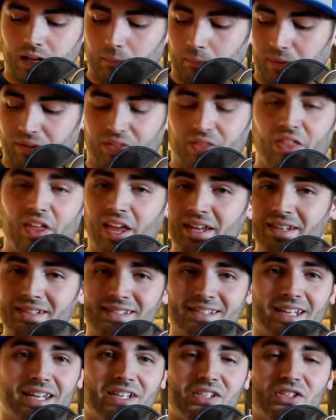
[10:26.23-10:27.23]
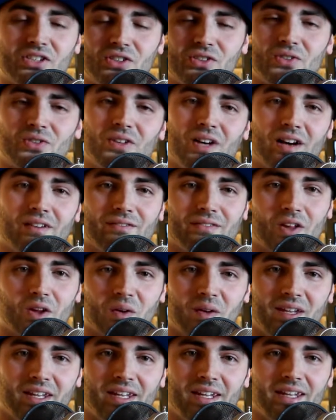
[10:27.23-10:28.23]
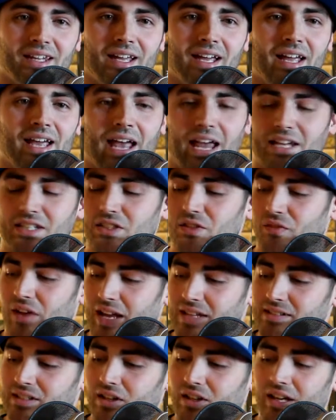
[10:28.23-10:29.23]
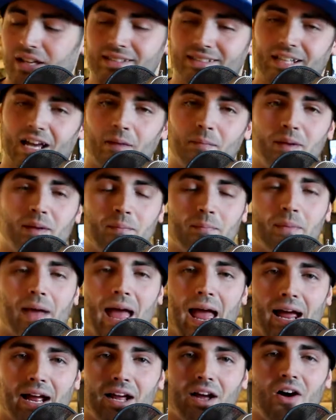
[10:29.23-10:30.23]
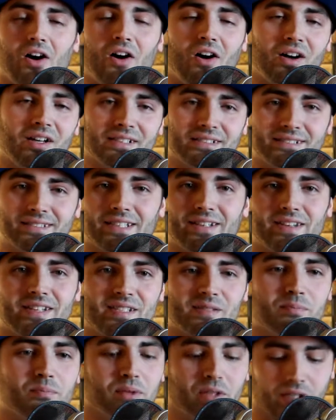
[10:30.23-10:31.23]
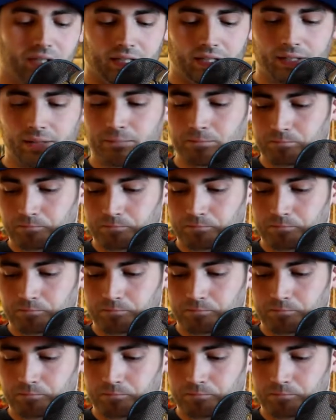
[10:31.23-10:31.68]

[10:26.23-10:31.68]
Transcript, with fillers: But this issue of Loki, Agent of Asgard, has got me back onto this book.